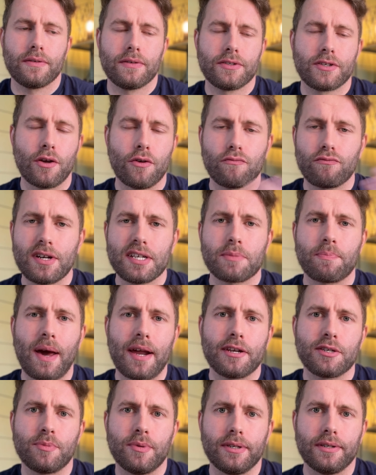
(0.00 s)
So risk
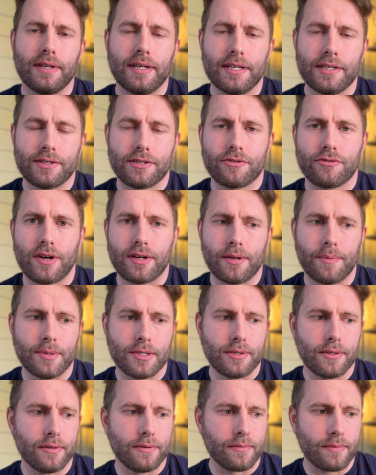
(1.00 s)
management is trend number
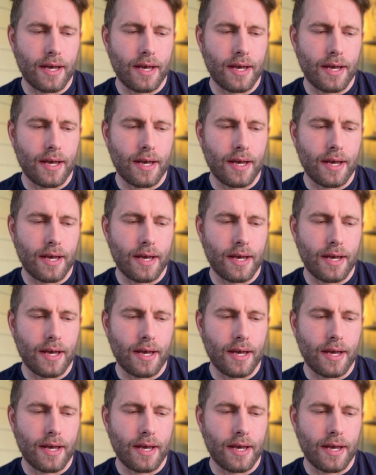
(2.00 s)
two,